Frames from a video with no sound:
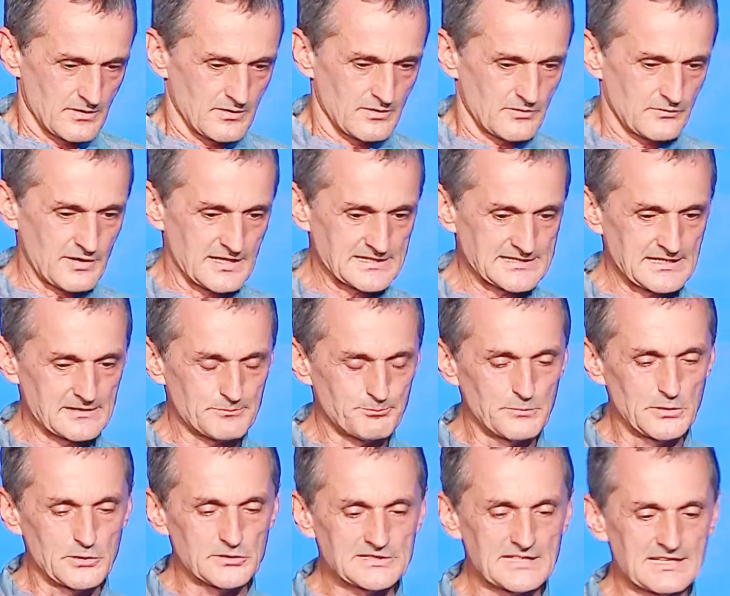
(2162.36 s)
So I said
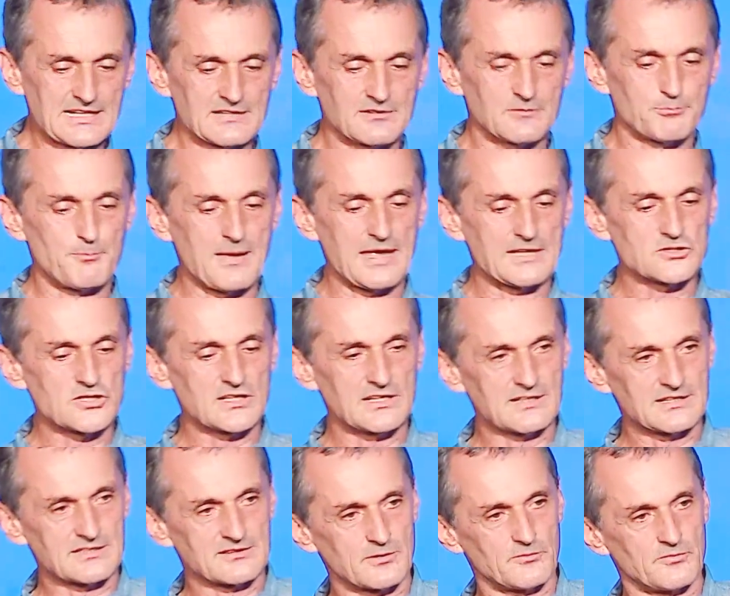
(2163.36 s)
music and
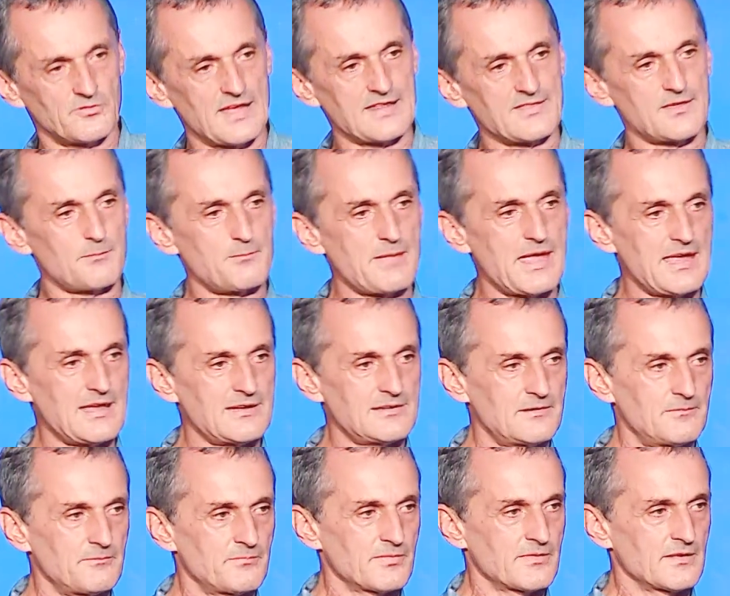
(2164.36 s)
magic, the
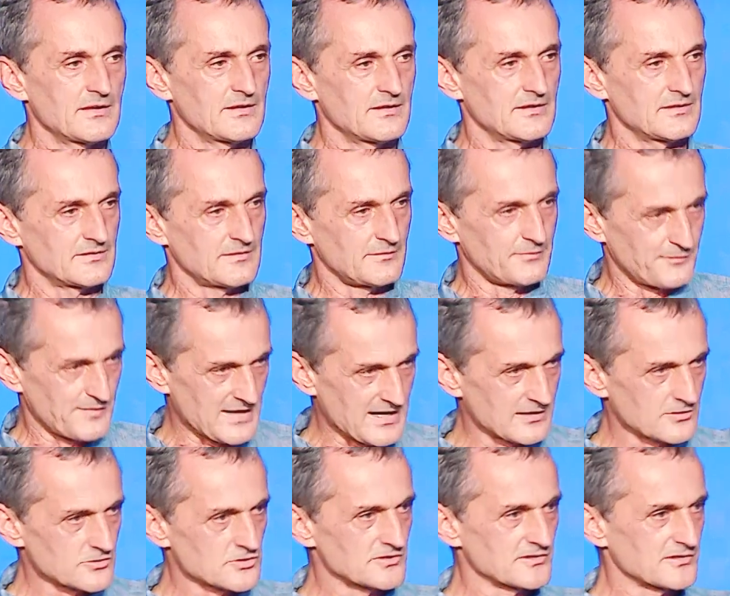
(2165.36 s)
weatherman, the
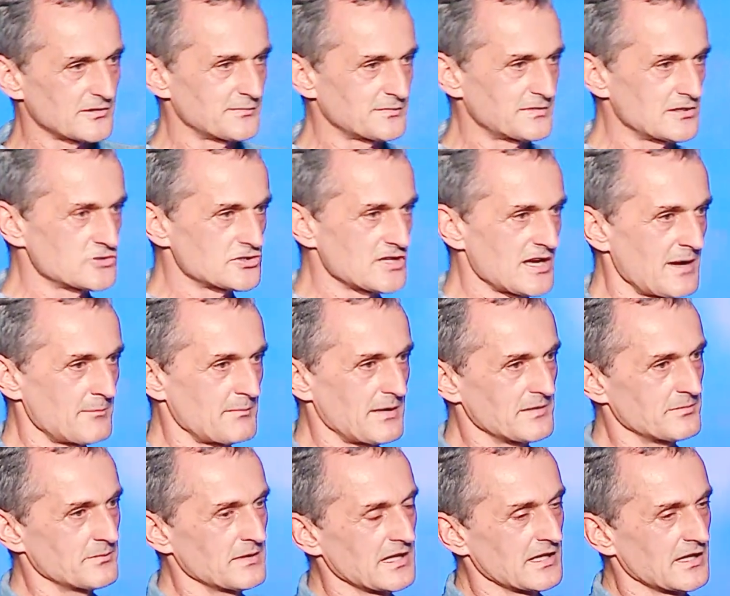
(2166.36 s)
functions of the
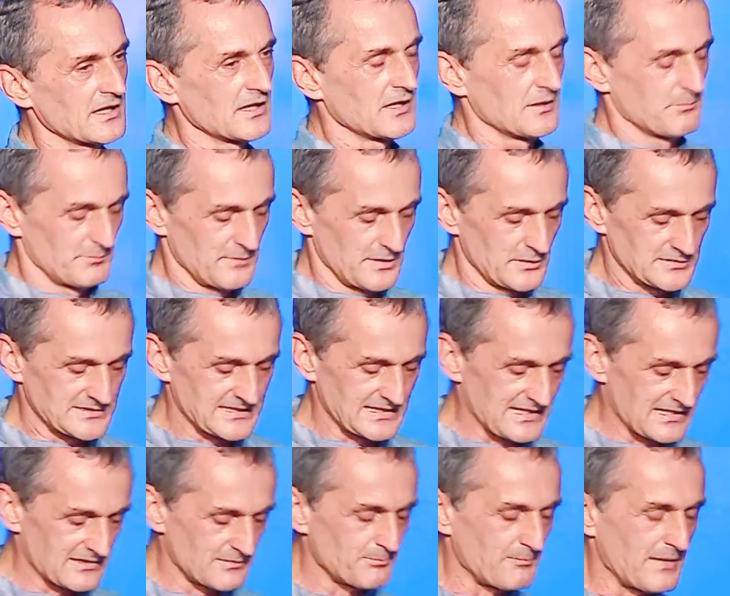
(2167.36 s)
shaman, music
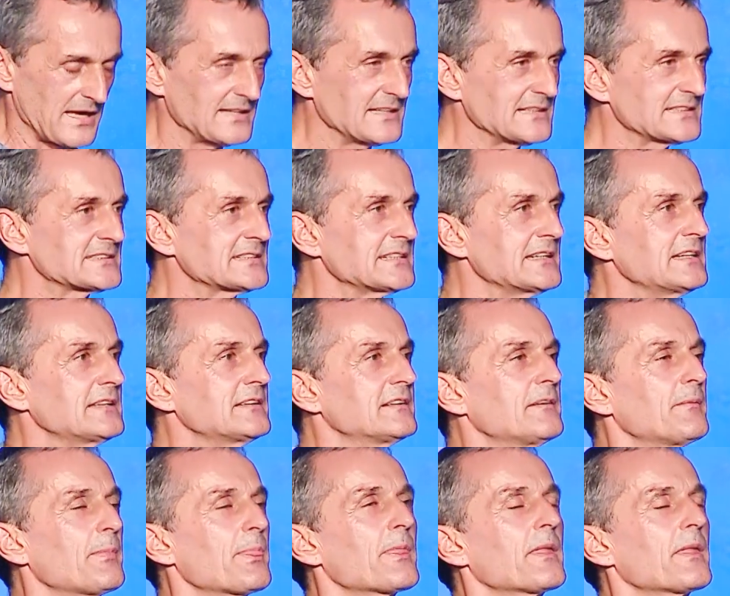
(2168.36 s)
and medicine,